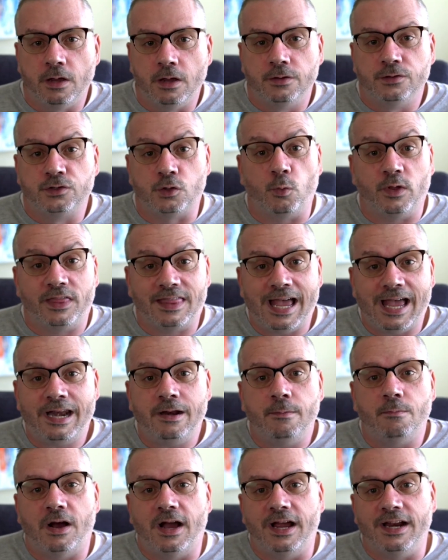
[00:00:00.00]
So with that
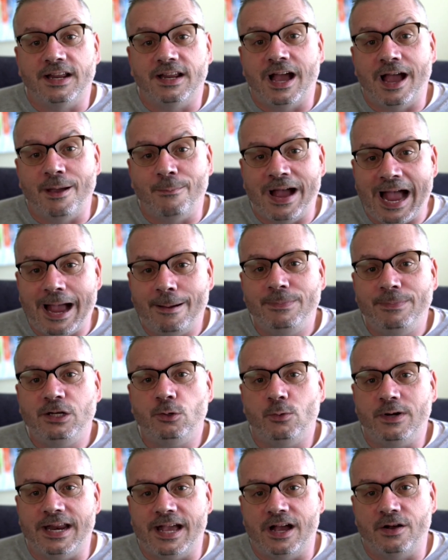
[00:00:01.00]
in mind, I'm happy
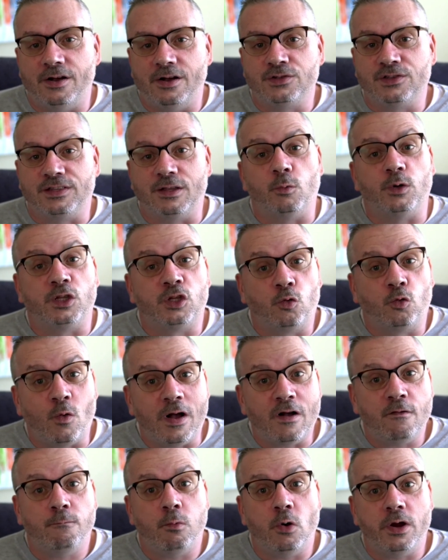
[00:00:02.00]
to announce that with
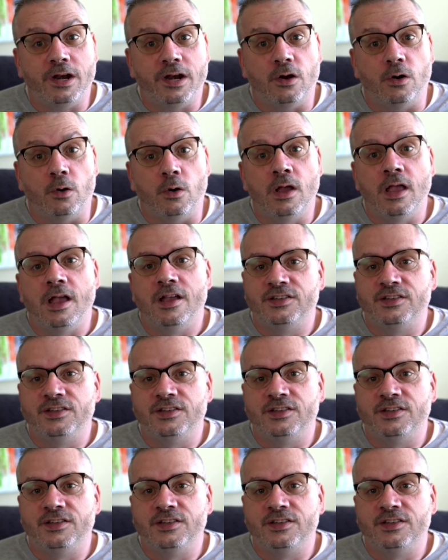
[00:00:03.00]
12.0,